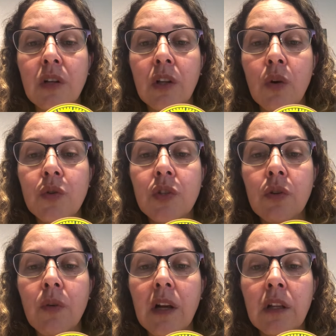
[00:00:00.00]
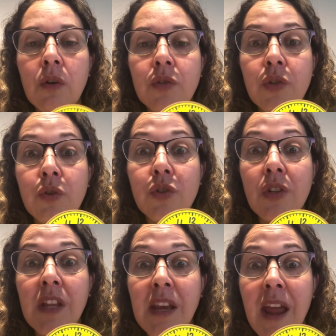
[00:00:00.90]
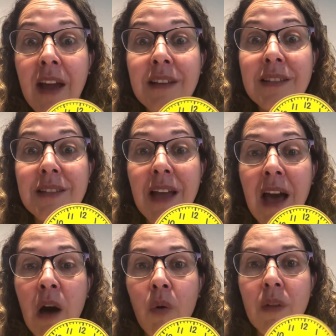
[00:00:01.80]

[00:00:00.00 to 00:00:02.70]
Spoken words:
closer and closer to the next hour.